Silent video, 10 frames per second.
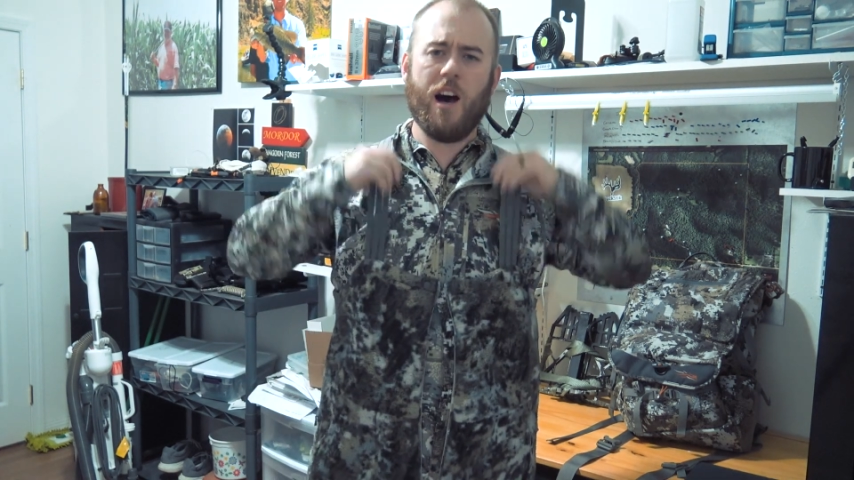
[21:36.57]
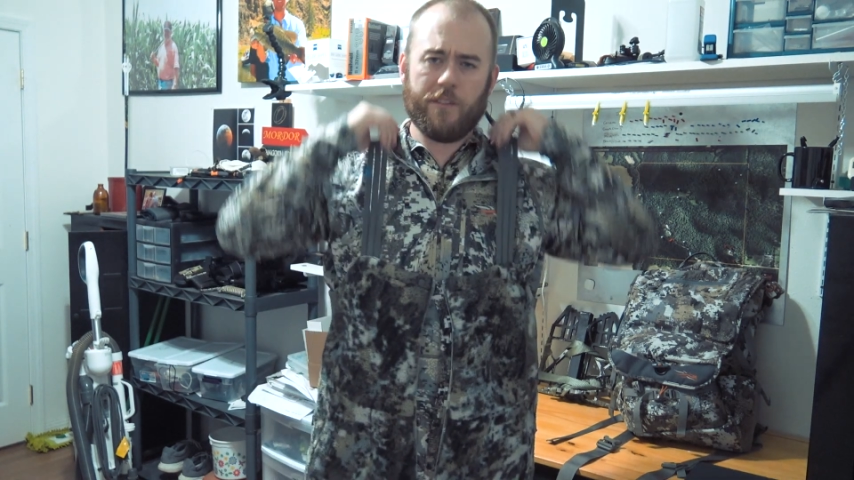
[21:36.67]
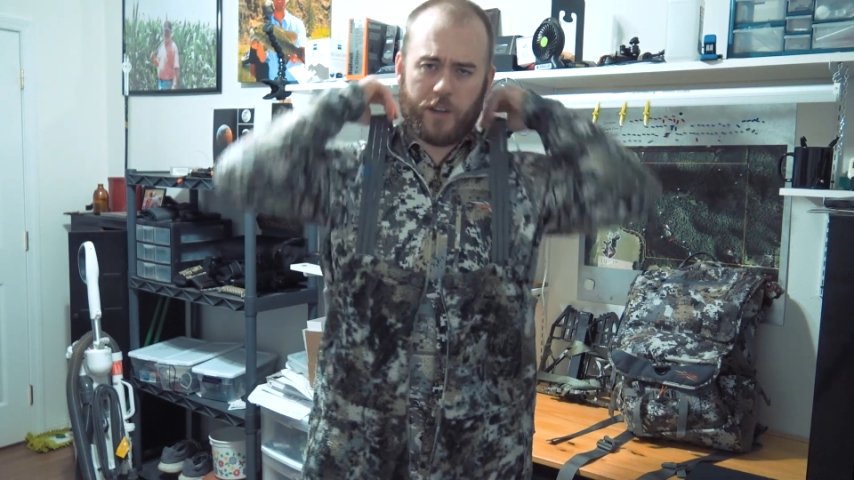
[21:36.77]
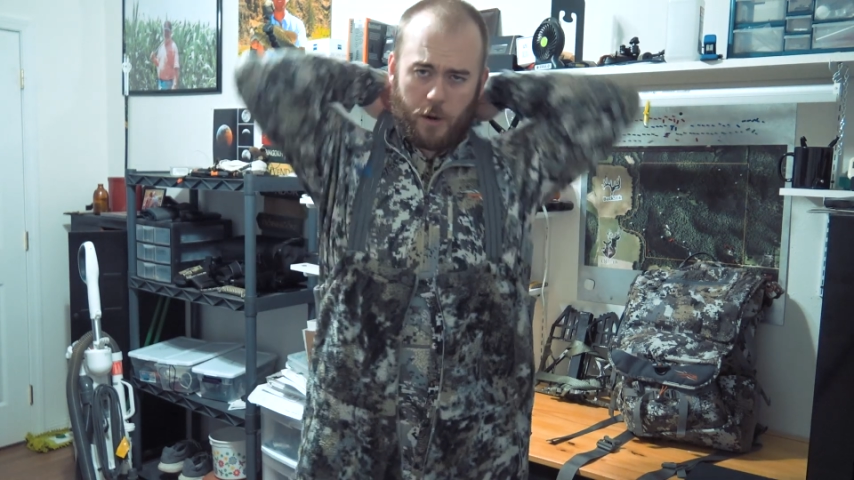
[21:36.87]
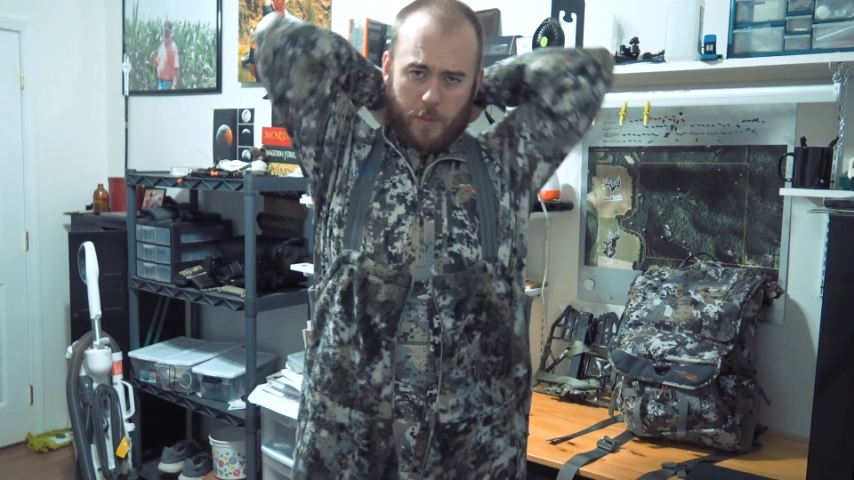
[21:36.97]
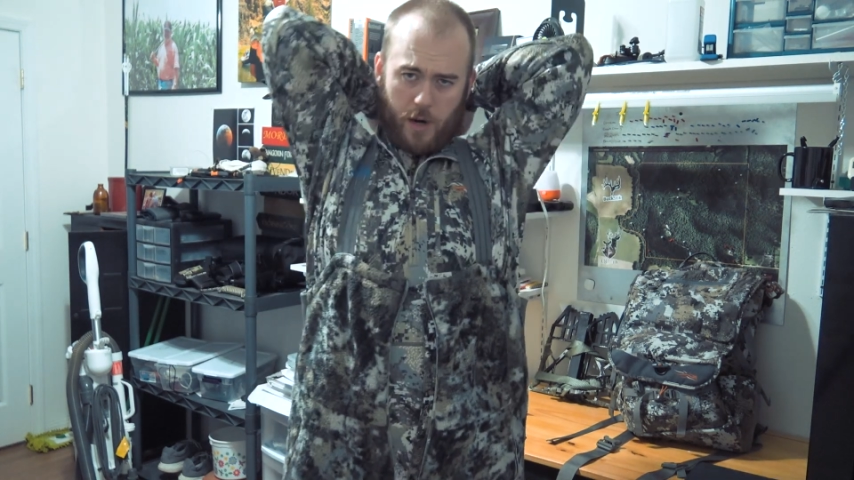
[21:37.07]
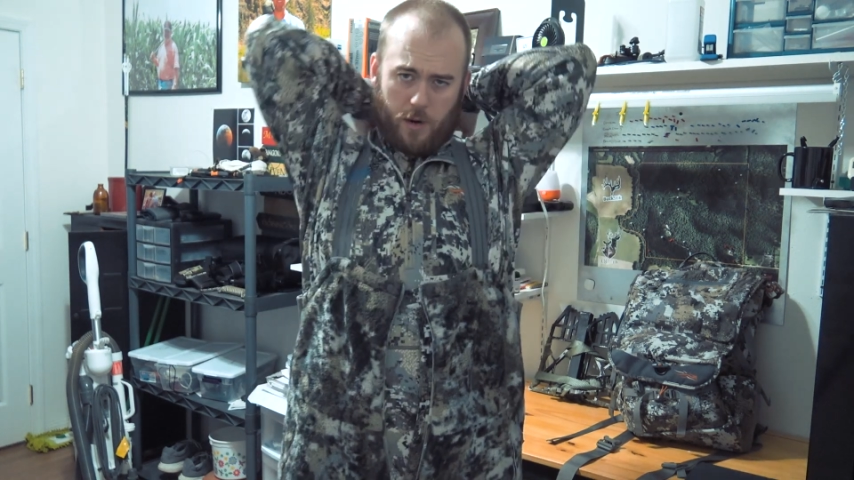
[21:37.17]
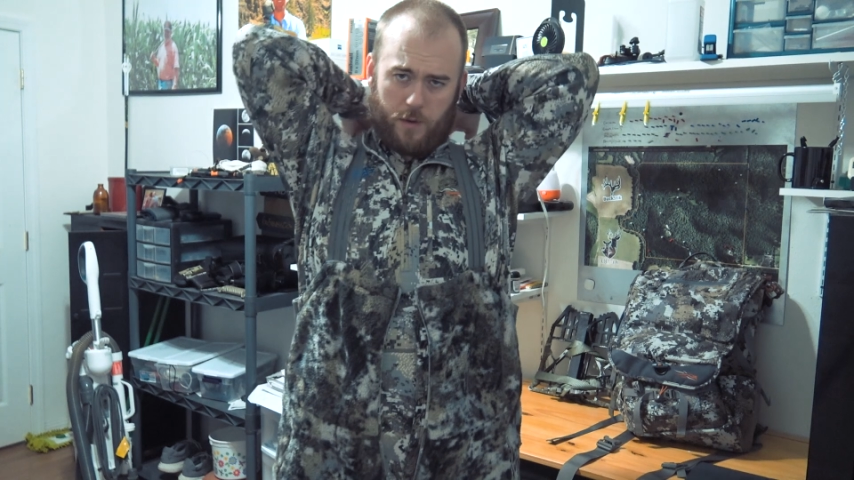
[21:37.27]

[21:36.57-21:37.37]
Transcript: I've got a pair